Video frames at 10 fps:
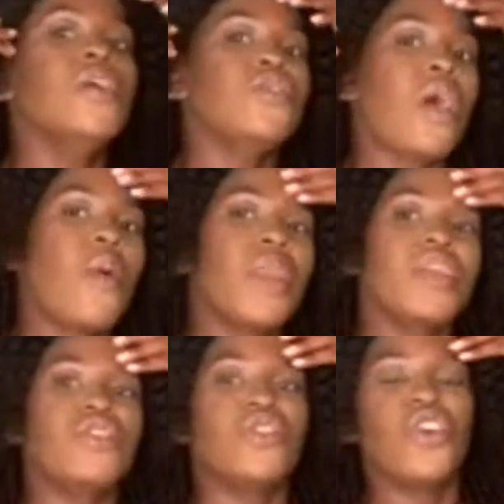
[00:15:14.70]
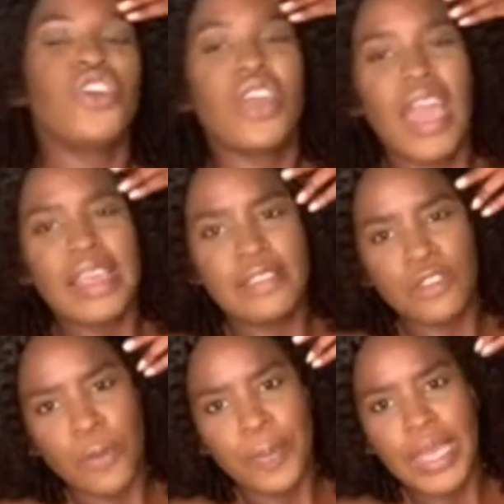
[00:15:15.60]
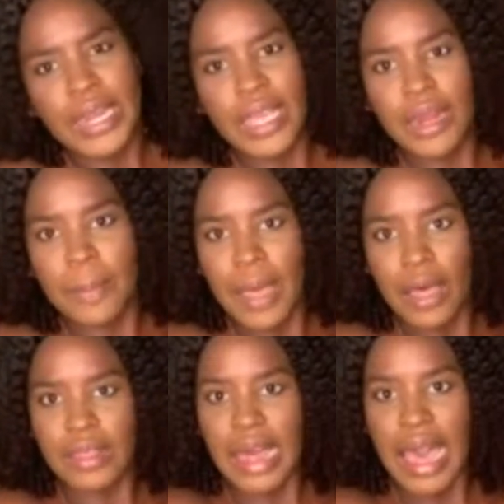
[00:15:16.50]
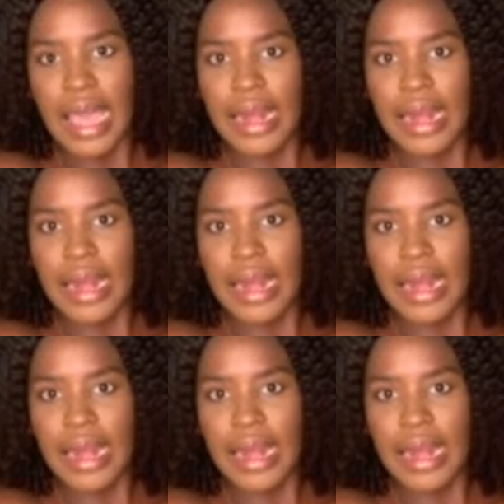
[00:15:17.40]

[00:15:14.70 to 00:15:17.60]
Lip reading: So I wanted to know you guys' opinion about that.